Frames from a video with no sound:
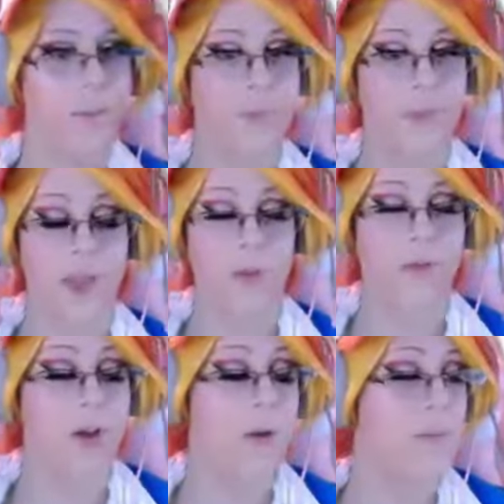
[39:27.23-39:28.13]
That
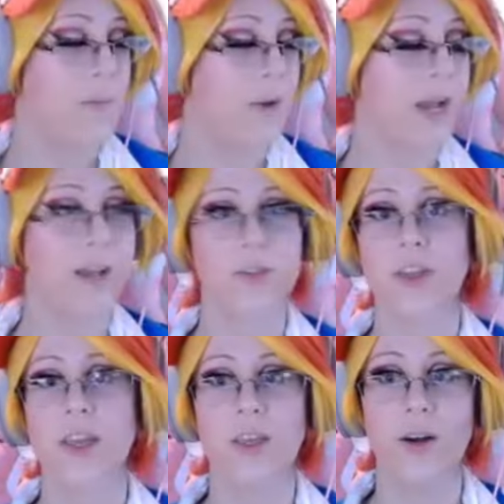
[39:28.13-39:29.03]
was
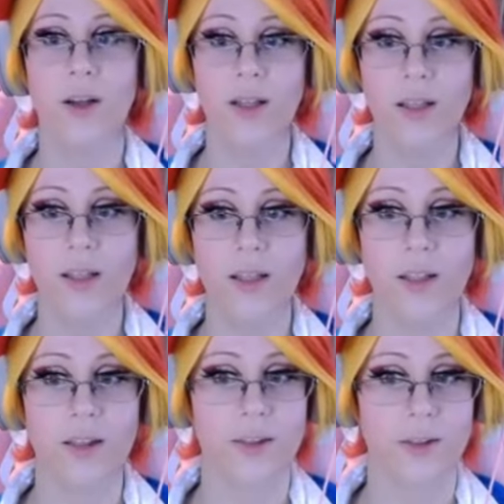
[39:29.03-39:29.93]
amazing,
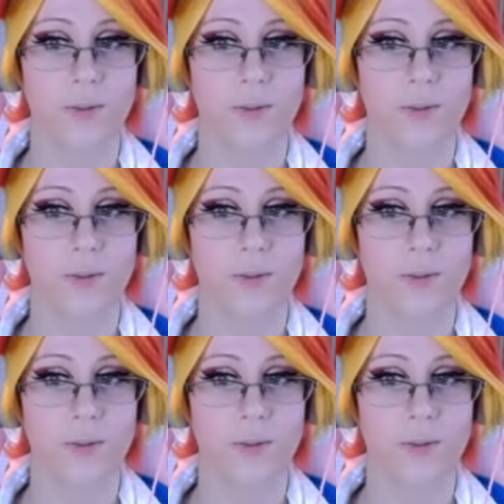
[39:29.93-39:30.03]
y'all!